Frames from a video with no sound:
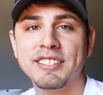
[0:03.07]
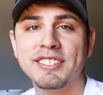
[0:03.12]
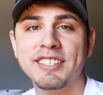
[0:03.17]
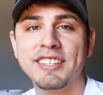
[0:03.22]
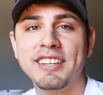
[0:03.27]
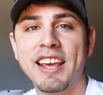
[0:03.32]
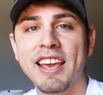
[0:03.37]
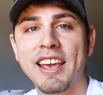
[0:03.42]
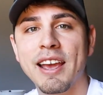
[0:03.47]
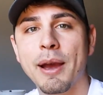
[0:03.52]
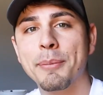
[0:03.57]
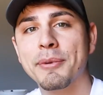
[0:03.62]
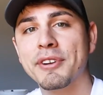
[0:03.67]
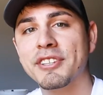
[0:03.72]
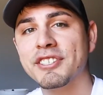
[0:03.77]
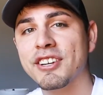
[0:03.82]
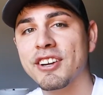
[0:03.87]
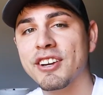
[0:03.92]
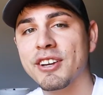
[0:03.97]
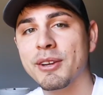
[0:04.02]
and today I'm
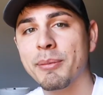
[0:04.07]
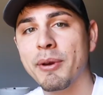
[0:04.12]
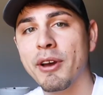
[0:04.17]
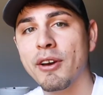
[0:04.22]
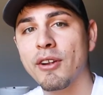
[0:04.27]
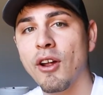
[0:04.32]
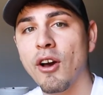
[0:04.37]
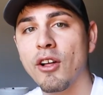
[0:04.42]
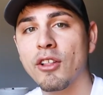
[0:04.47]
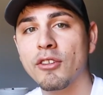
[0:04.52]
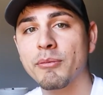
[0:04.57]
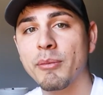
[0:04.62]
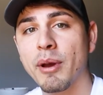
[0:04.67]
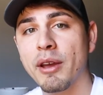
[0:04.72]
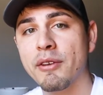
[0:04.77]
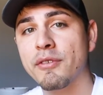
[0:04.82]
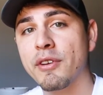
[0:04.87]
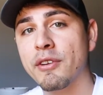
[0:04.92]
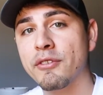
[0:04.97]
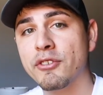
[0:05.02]
going to talk about all of
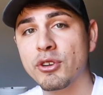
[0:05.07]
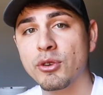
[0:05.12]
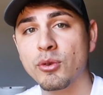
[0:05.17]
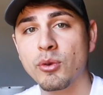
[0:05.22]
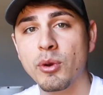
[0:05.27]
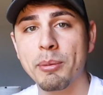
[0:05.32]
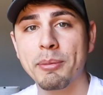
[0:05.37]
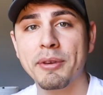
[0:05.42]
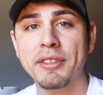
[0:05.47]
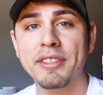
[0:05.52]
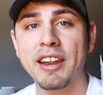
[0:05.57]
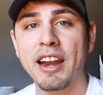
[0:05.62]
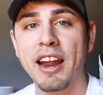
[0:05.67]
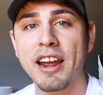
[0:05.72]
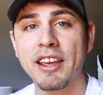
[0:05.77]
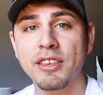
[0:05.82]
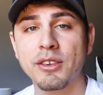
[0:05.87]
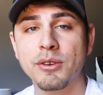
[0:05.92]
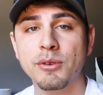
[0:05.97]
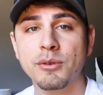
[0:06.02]
my favorite equipment that
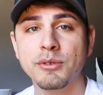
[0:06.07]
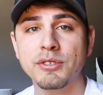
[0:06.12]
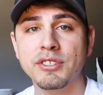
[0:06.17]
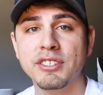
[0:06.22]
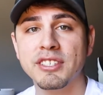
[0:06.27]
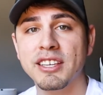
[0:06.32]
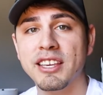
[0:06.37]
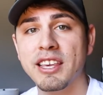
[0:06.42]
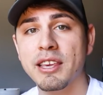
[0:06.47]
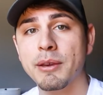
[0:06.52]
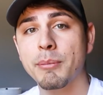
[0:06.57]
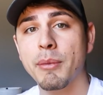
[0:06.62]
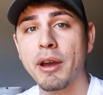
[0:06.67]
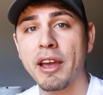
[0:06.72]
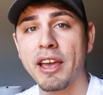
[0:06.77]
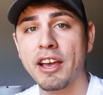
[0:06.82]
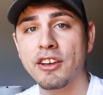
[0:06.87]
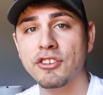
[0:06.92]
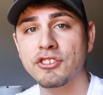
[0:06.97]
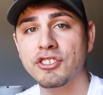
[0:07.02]
I use to keep
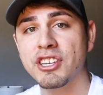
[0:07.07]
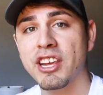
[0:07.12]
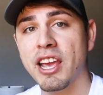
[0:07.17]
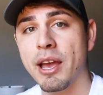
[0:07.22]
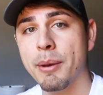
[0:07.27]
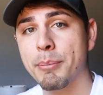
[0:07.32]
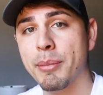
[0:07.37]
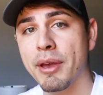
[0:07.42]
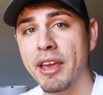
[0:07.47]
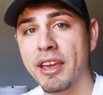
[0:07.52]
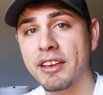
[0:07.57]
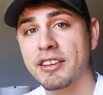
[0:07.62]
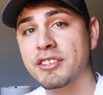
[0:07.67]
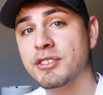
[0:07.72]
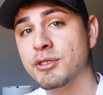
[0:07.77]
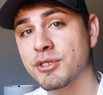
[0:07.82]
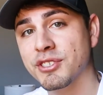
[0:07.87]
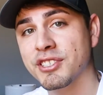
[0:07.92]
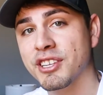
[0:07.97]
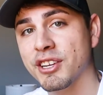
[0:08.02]
my algae at bay,
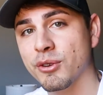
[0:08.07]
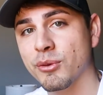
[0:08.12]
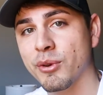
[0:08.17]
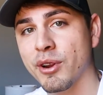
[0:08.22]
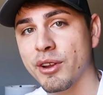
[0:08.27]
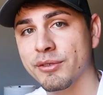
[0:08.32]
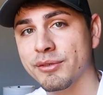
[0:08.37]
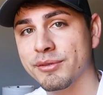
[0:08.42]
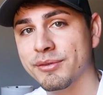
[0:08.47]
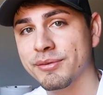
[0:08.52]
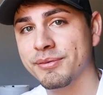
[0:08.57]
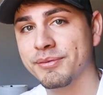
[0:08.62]
so stick around.